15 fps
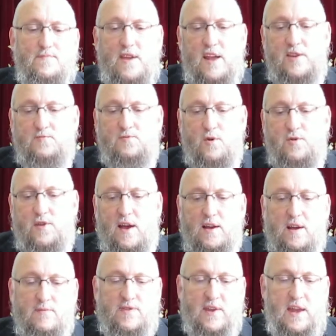Each pruta
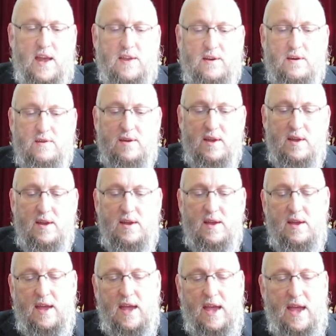comes together
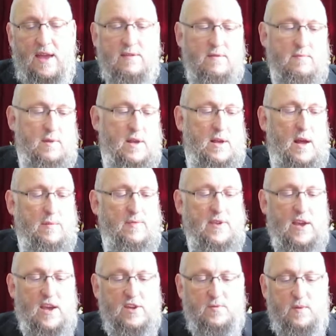and becomes a
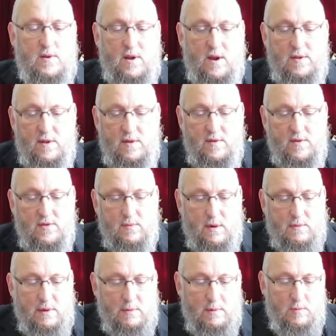cheshbon godol. So my
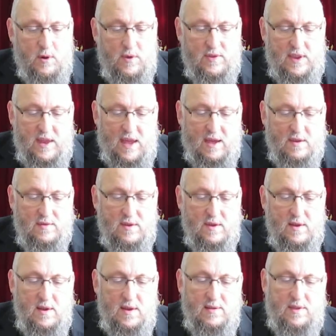Rebbe pointed out
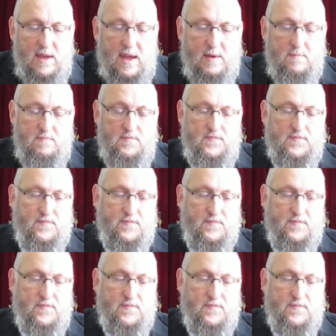that